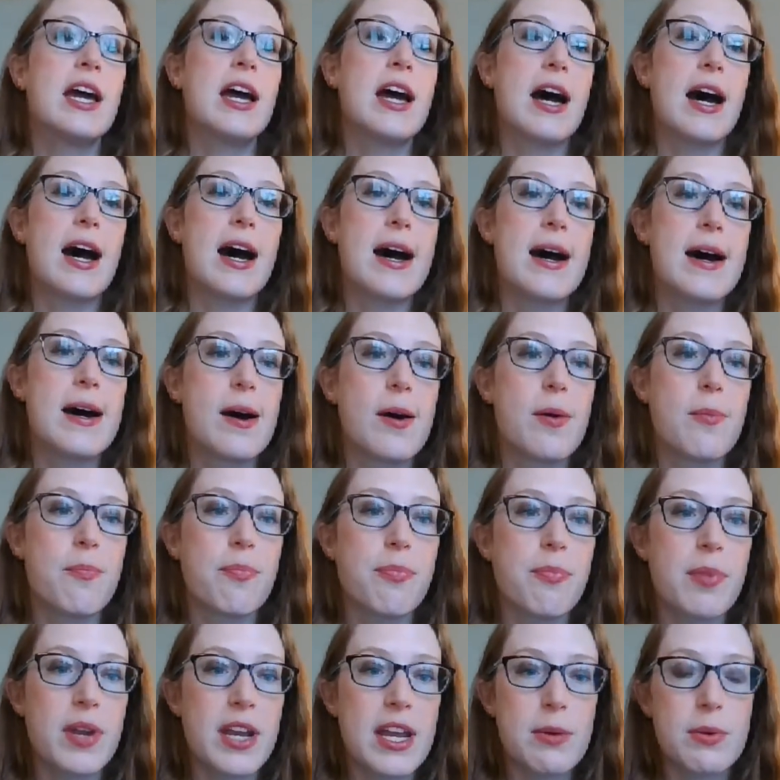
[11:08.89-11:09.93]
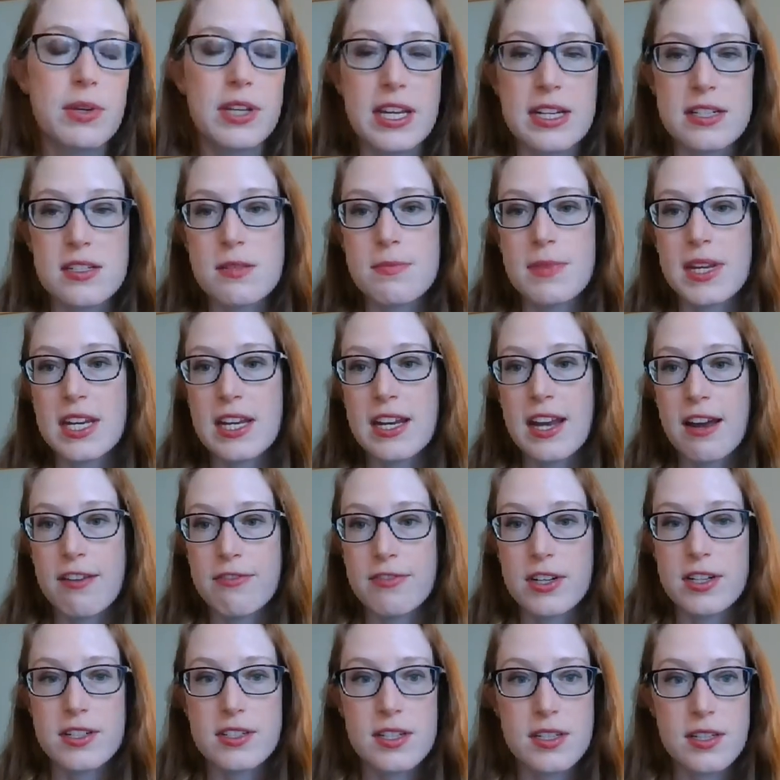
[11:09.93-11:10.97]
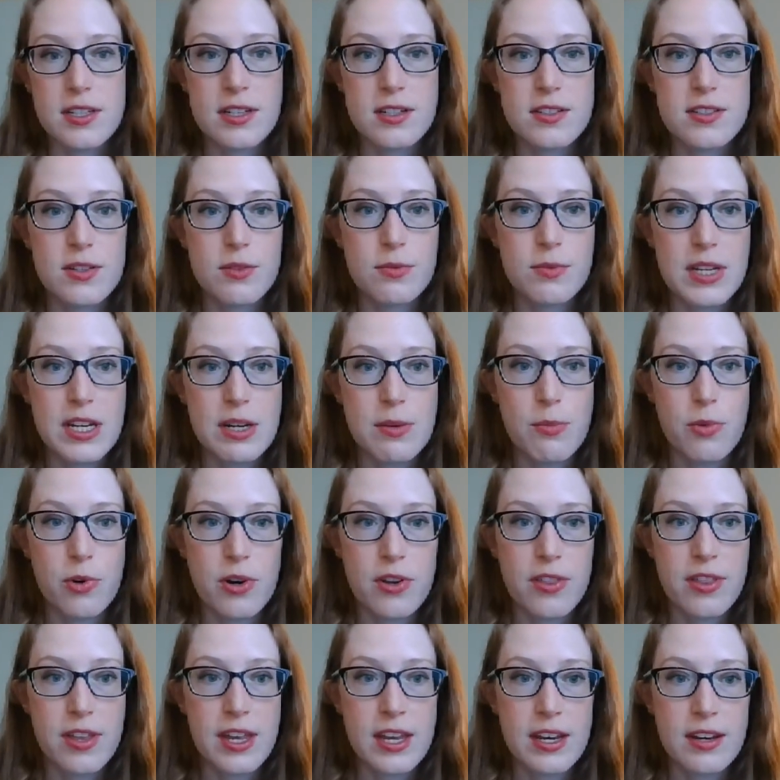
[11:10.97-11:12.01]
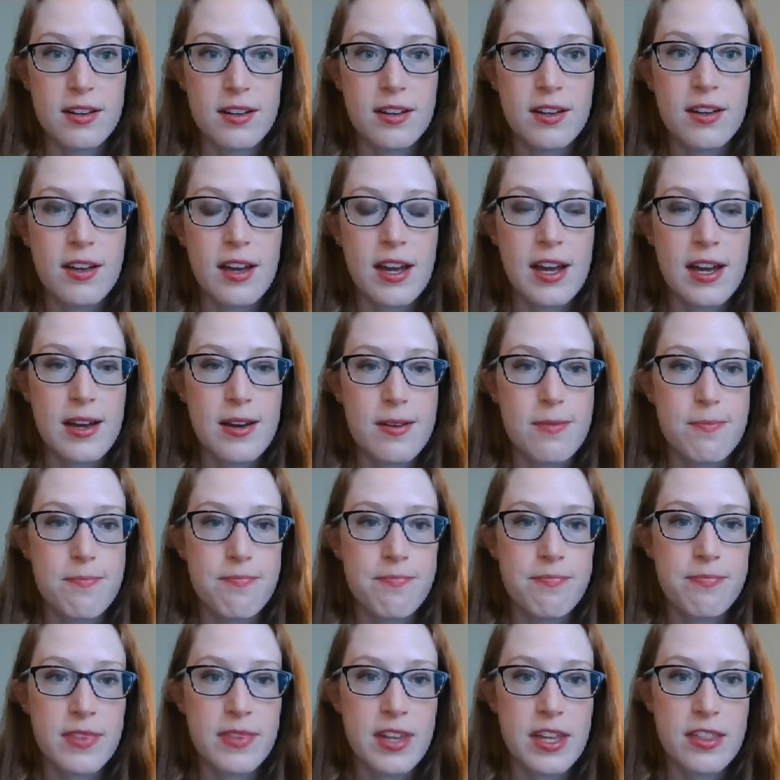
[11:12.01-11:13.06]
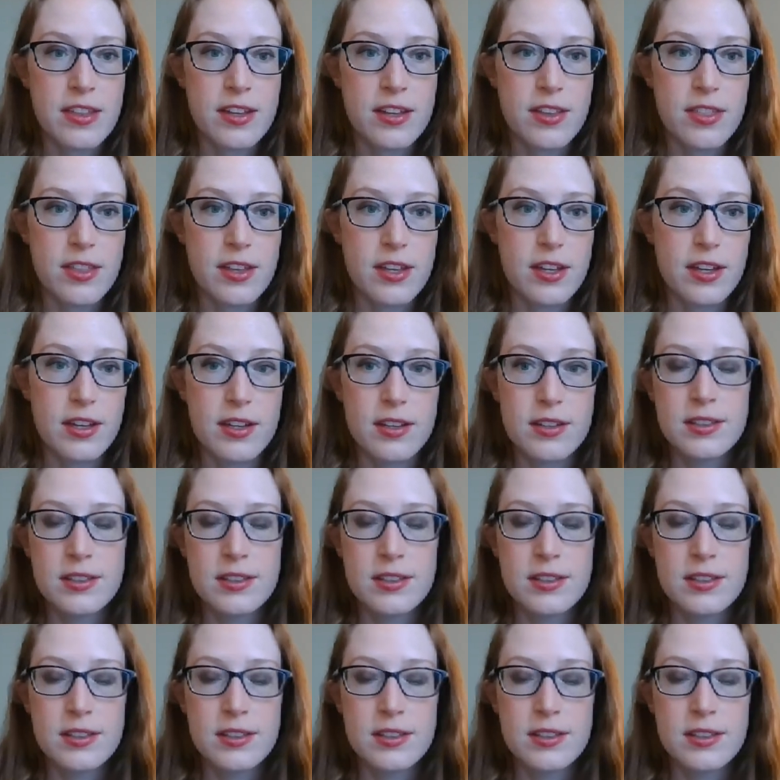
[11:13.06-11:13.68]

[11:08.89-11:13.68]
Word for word: But I would like to make an effort to read more than, I think the